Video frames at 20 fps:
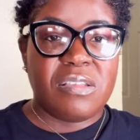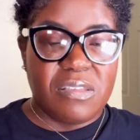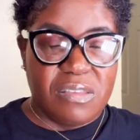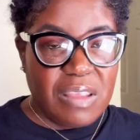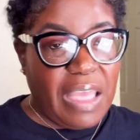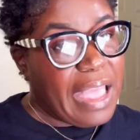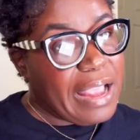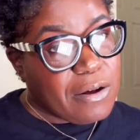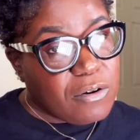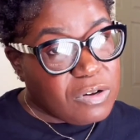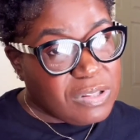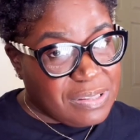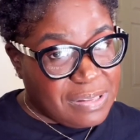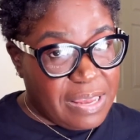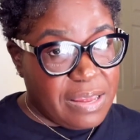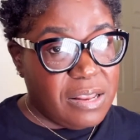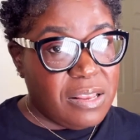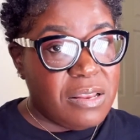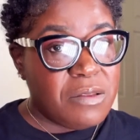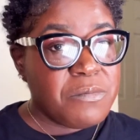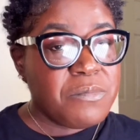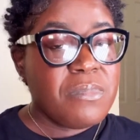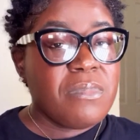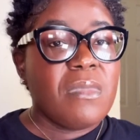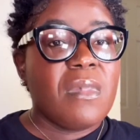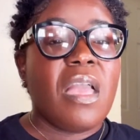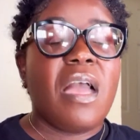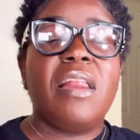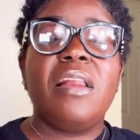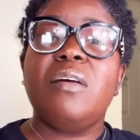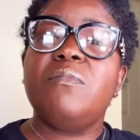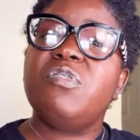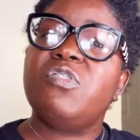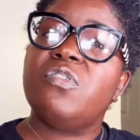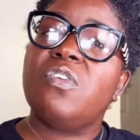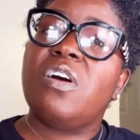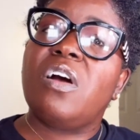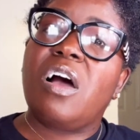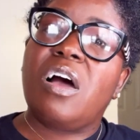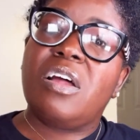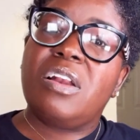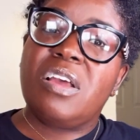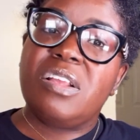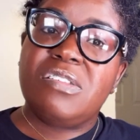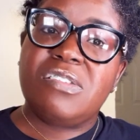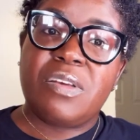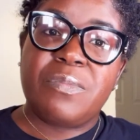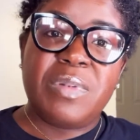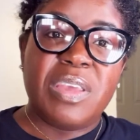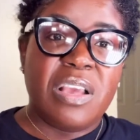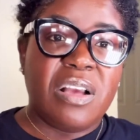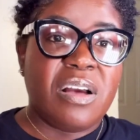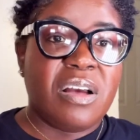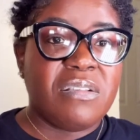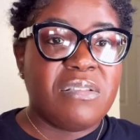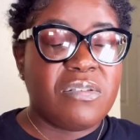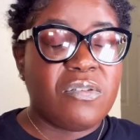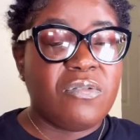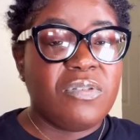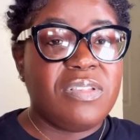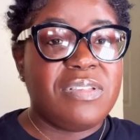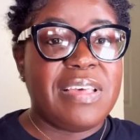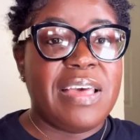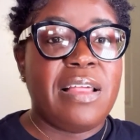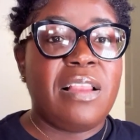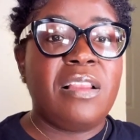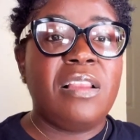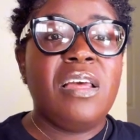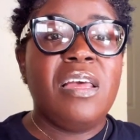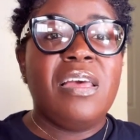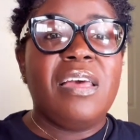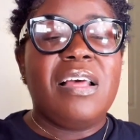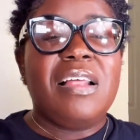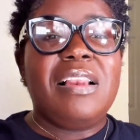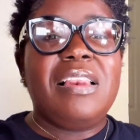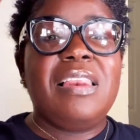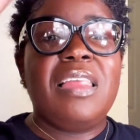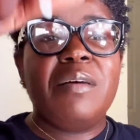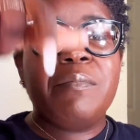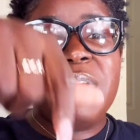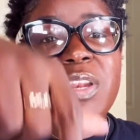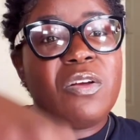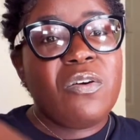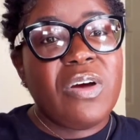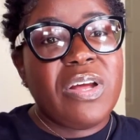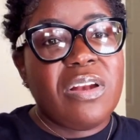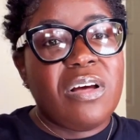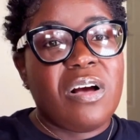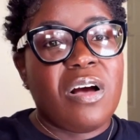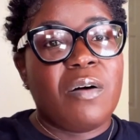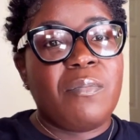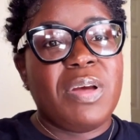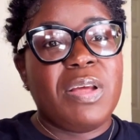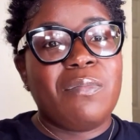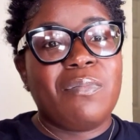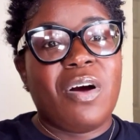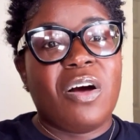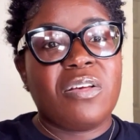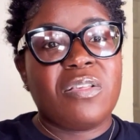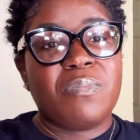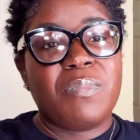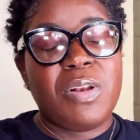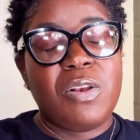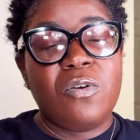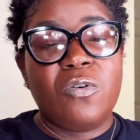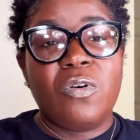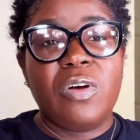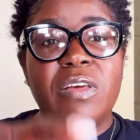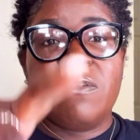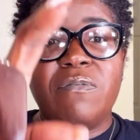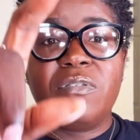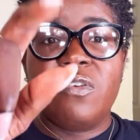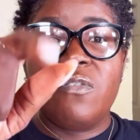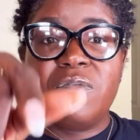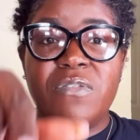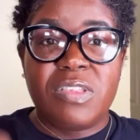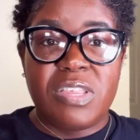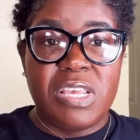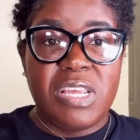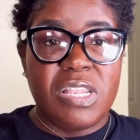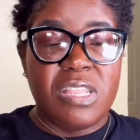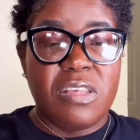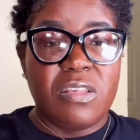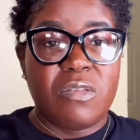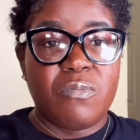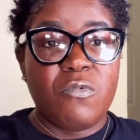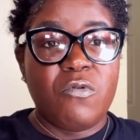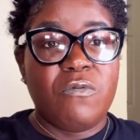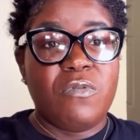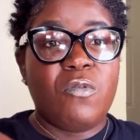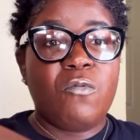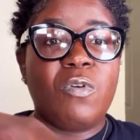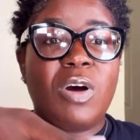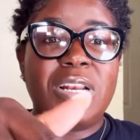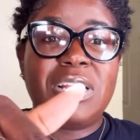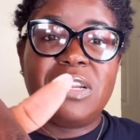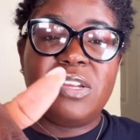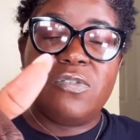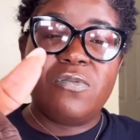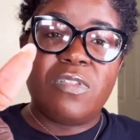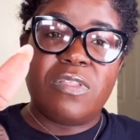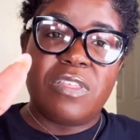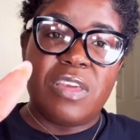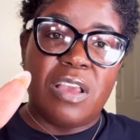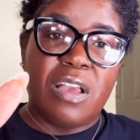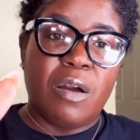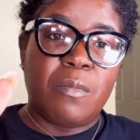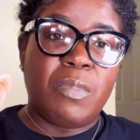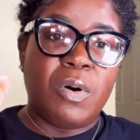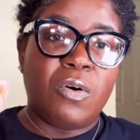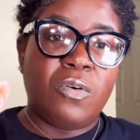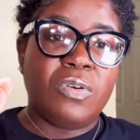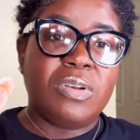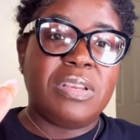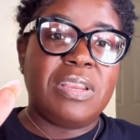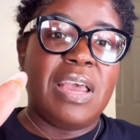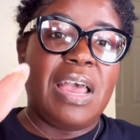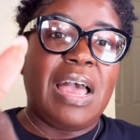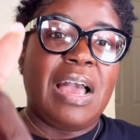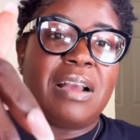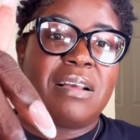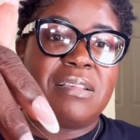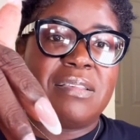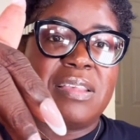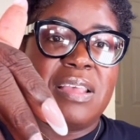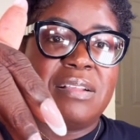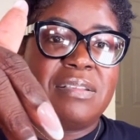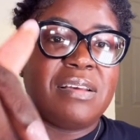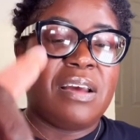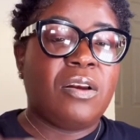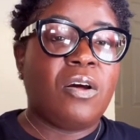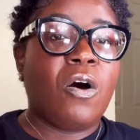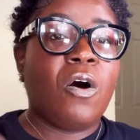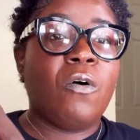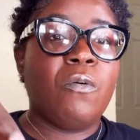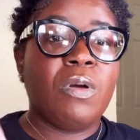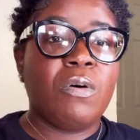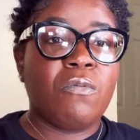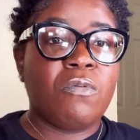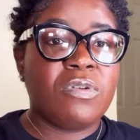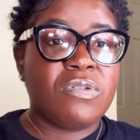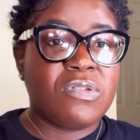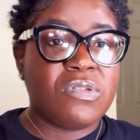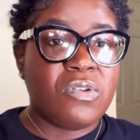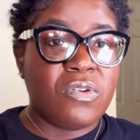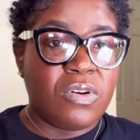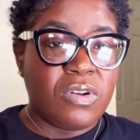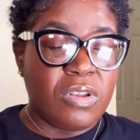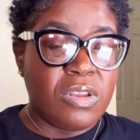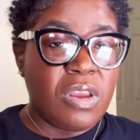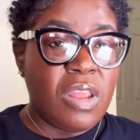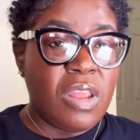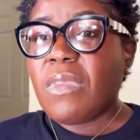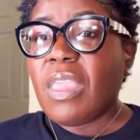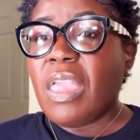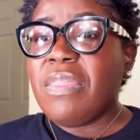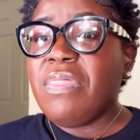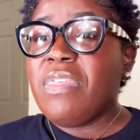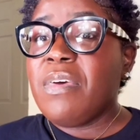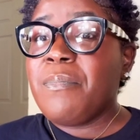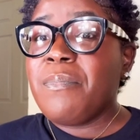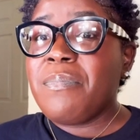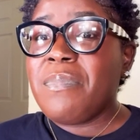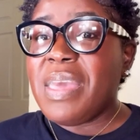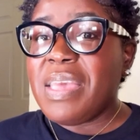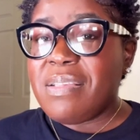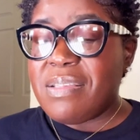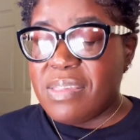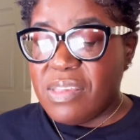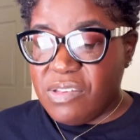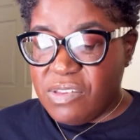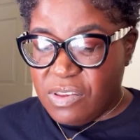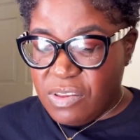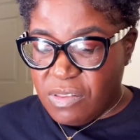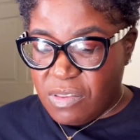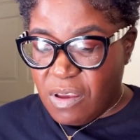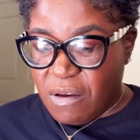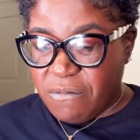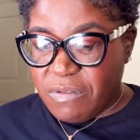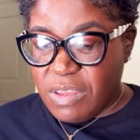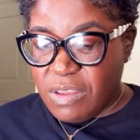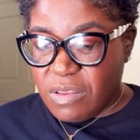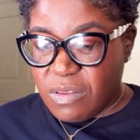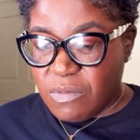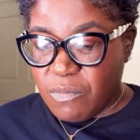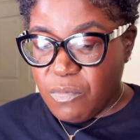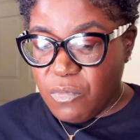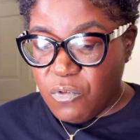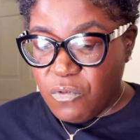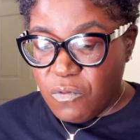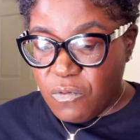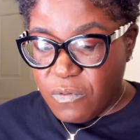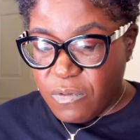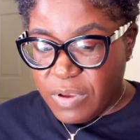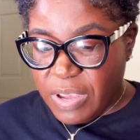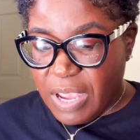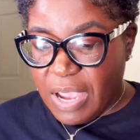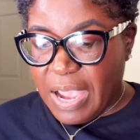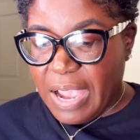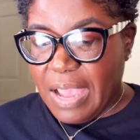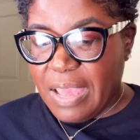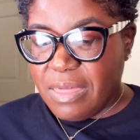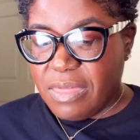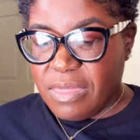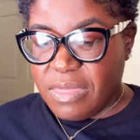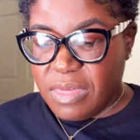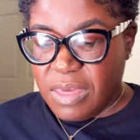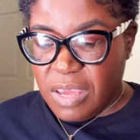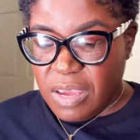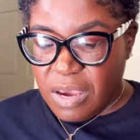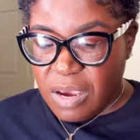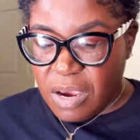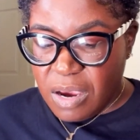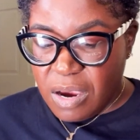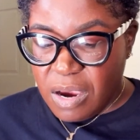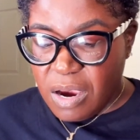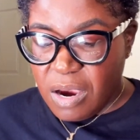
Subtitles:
I could tell, and I'm sure other Jamaicans could tell. Let me know in the comment box below if you've seen this movie. What did you think about the accent and how it was done? The messages of this movie, I think